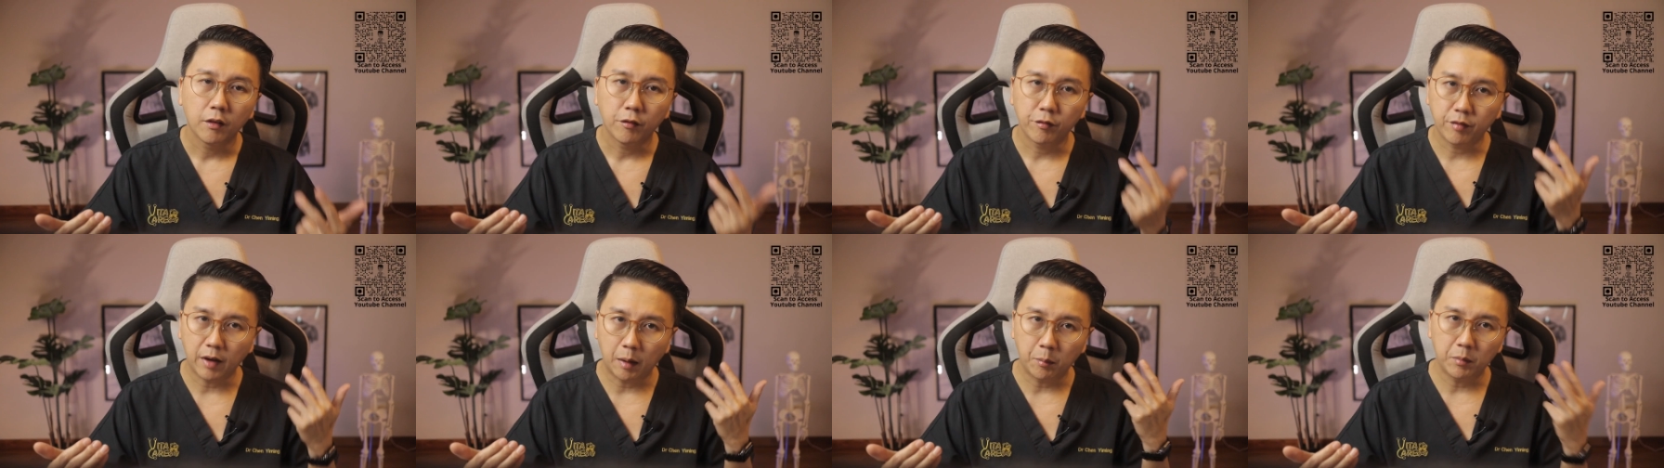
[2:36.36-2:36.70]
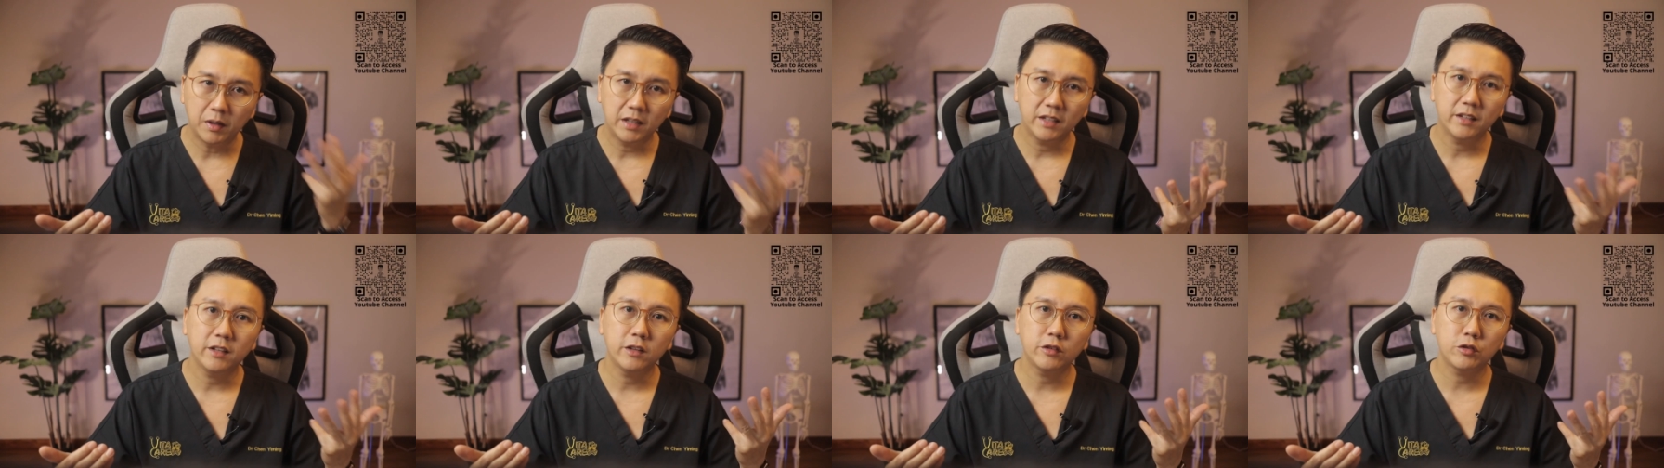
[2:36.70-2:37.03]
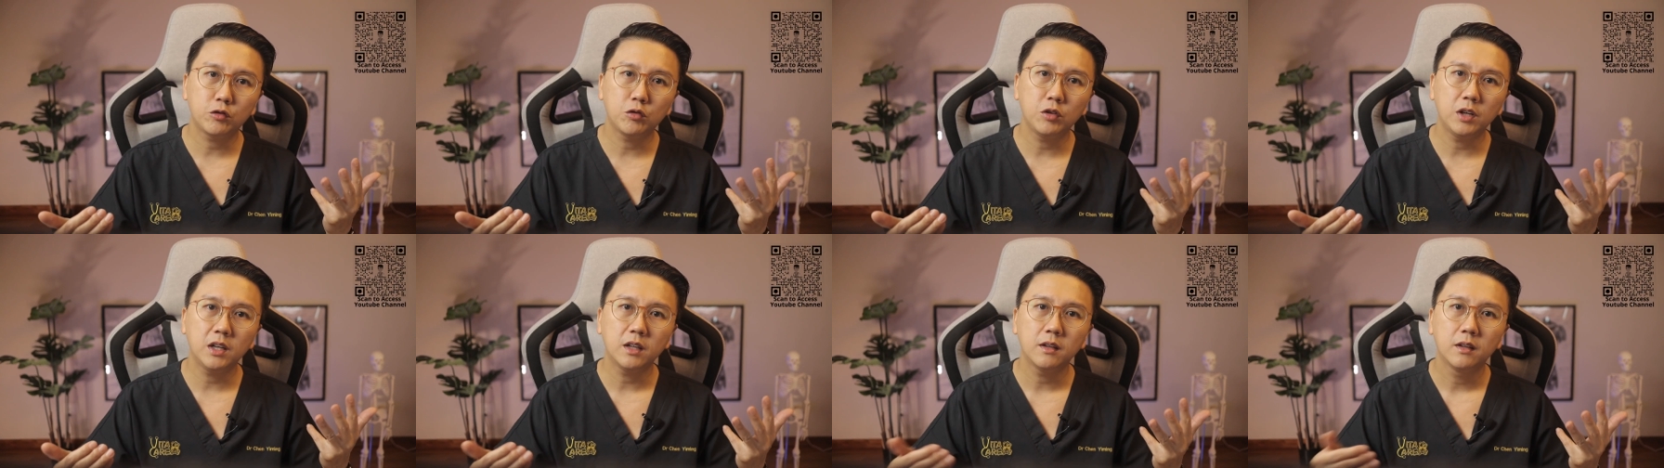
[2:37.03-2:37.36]
Family
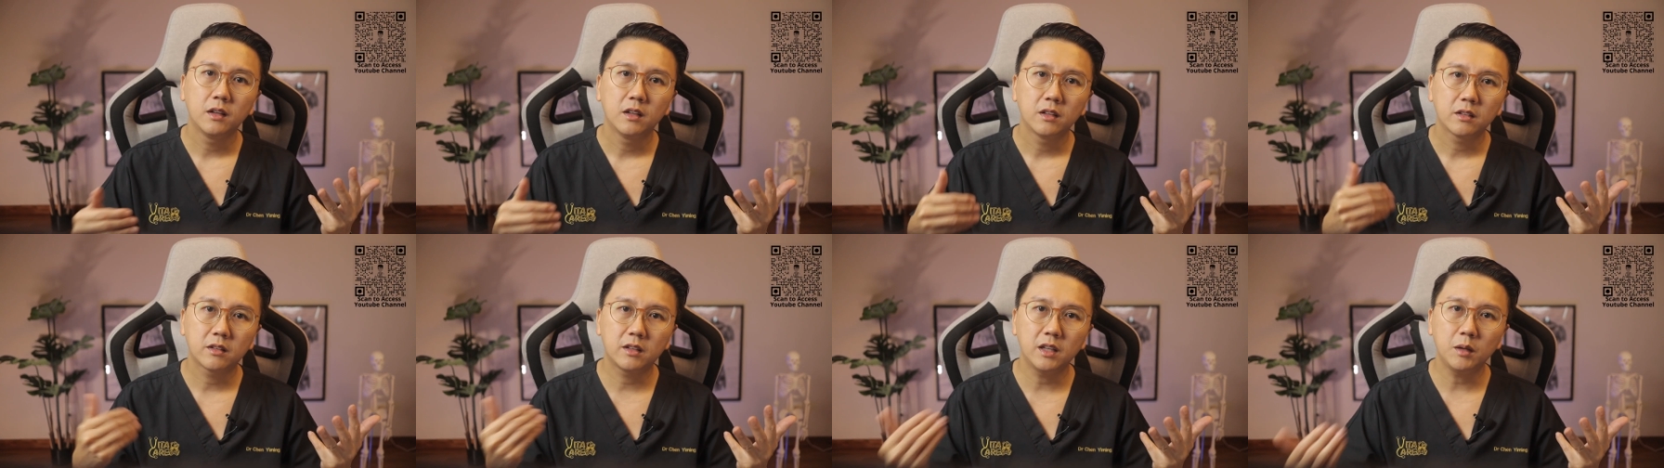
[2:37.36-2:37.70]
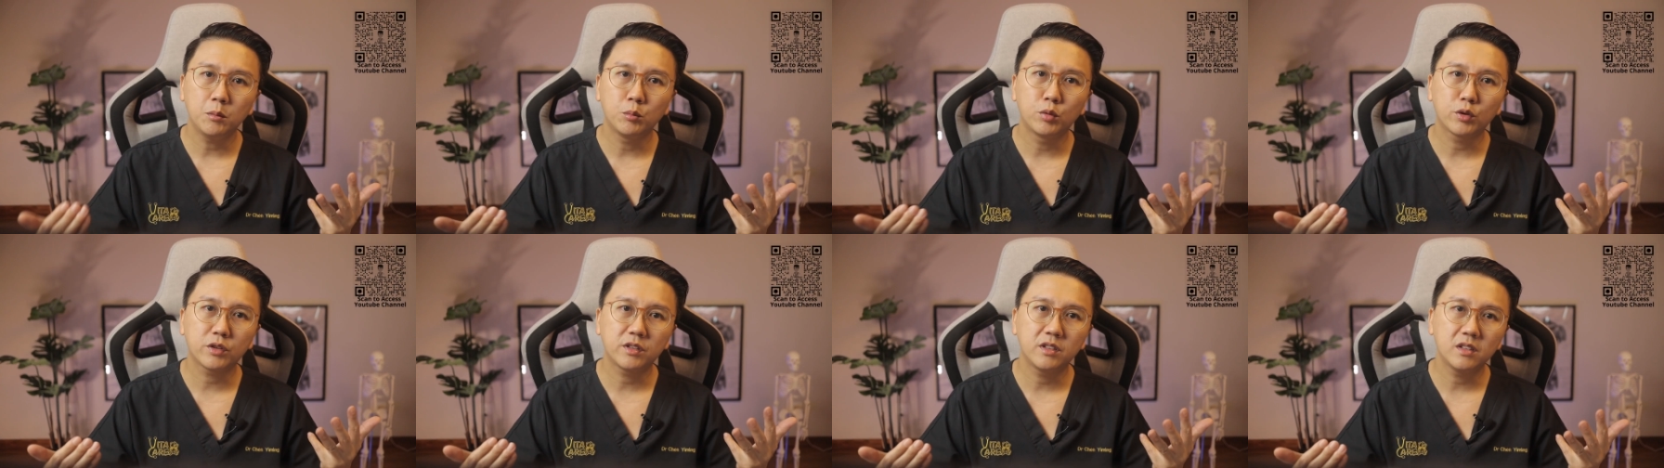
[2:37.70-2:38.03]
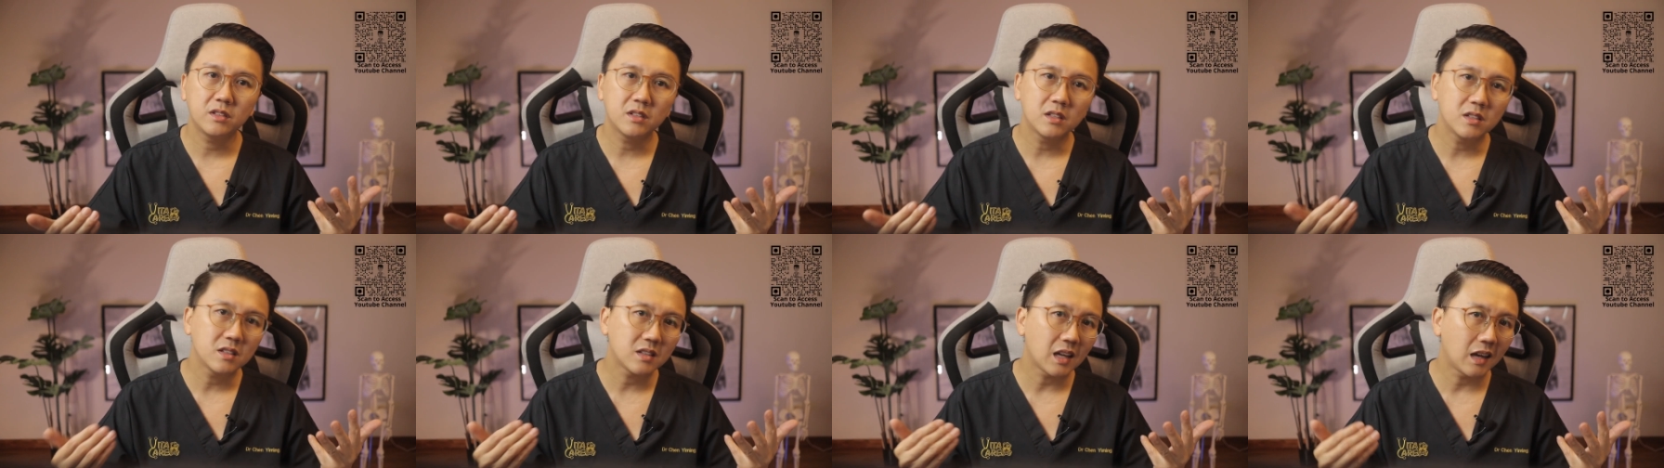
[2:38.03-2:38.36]
history. Sleep
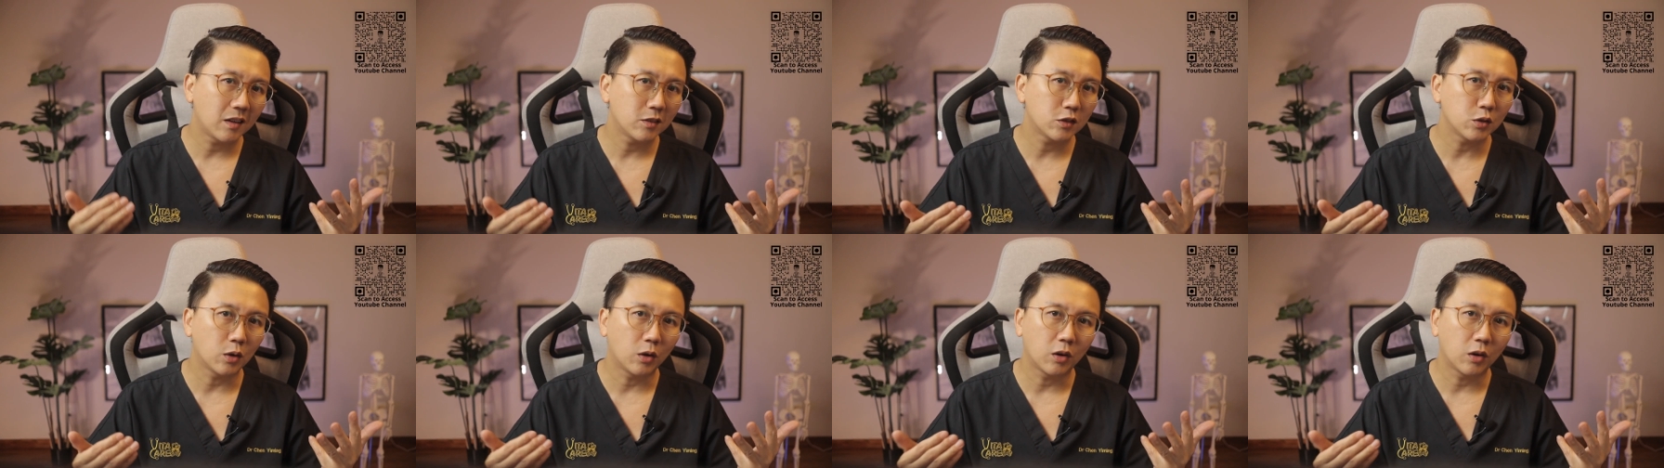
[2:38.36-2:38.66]
bruxism tends